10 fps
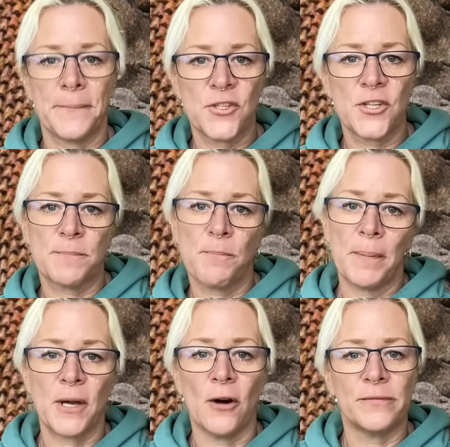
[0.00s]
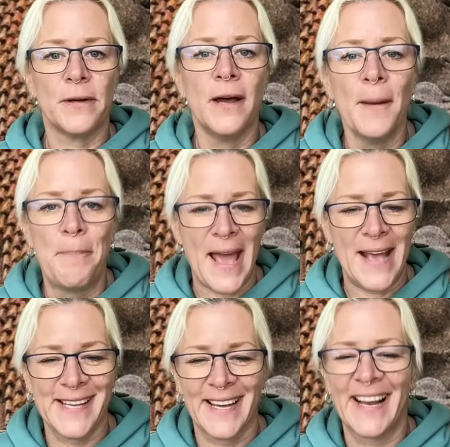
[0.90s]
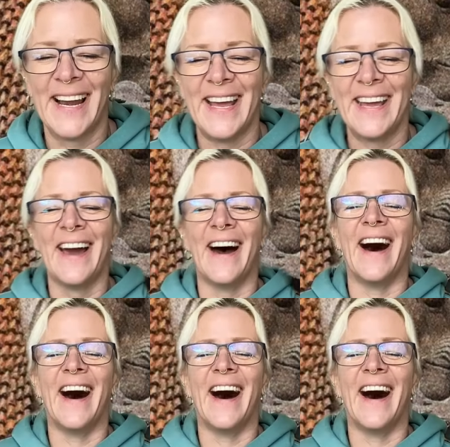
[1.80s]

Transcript: shit's popping off. Basically,